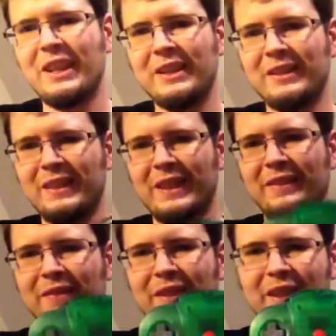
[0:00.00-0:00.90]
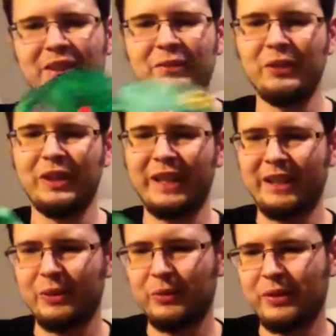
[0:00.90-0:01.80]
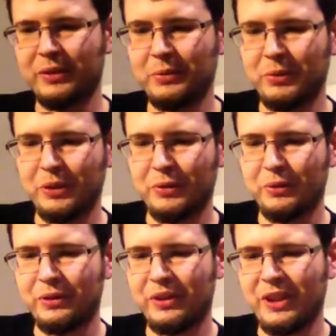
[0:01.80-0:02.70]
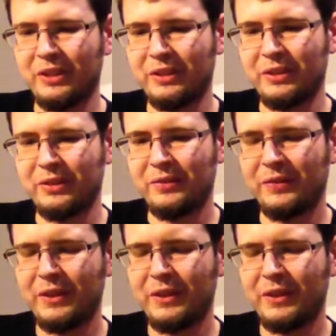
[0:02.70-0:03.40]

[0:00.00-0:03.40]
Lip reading: So yeah, I actually really like this one. This is a really cool color too.